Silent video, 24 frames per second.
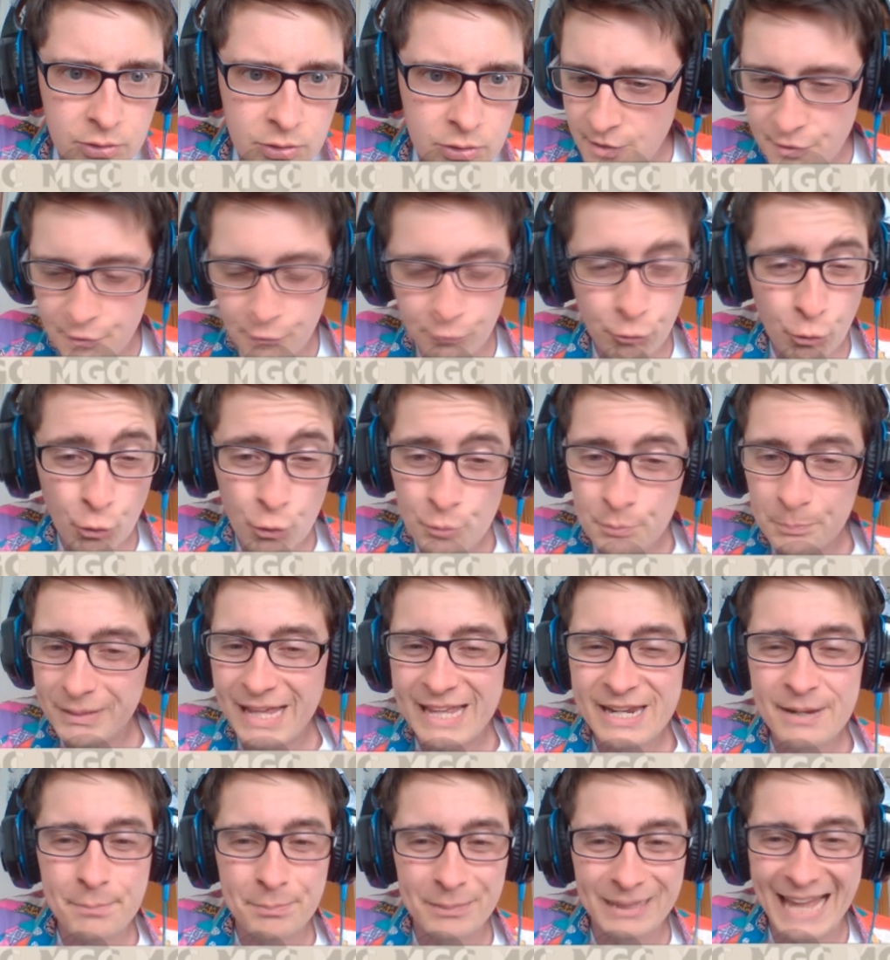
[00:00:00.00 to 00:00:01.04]
The Rune
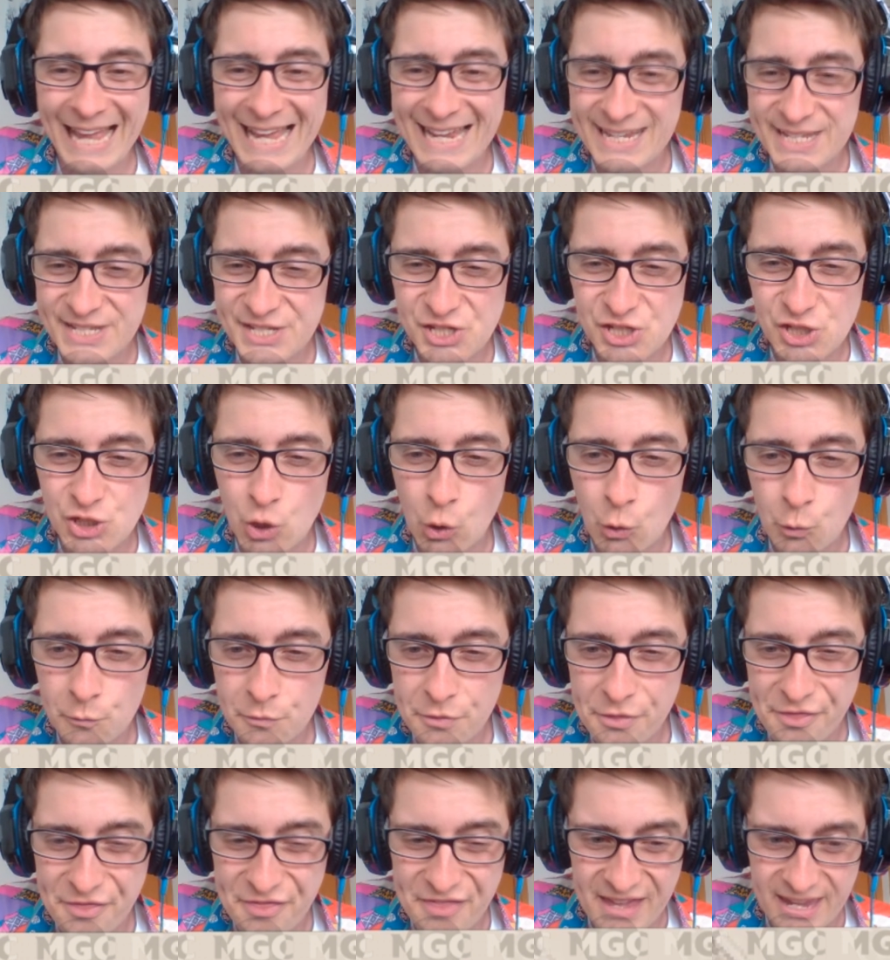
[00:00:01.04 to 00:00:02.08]
Blader blade is so
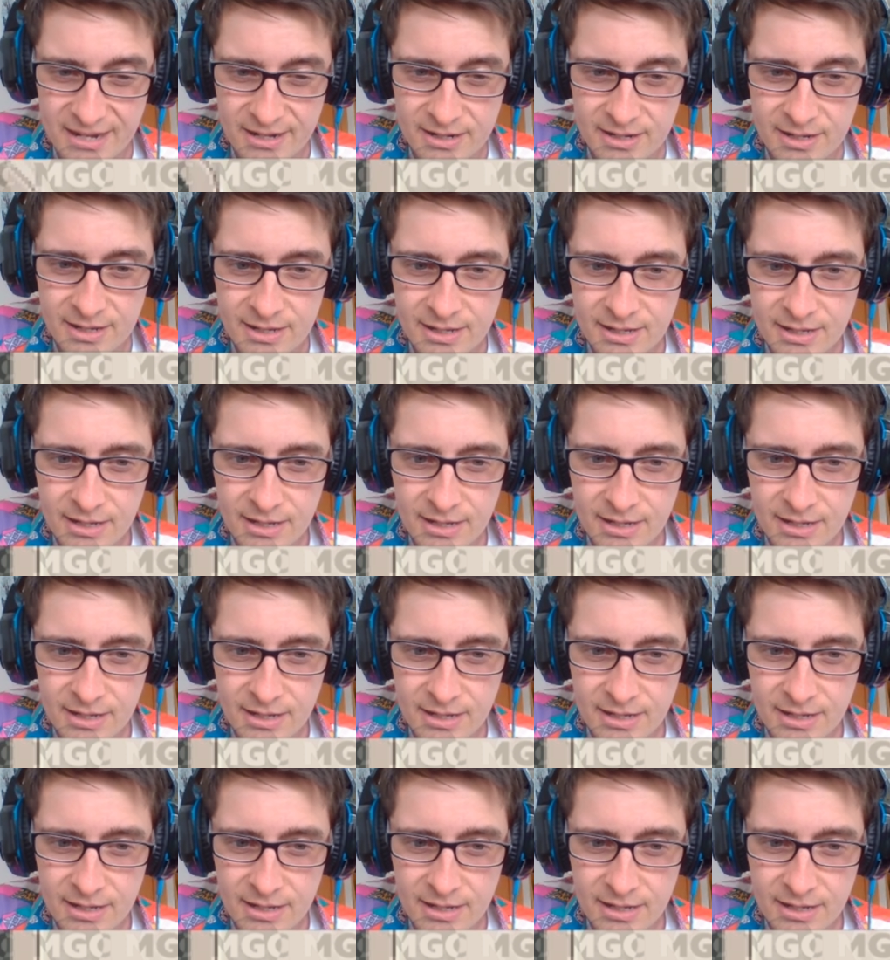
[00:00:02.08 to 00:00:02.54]
thin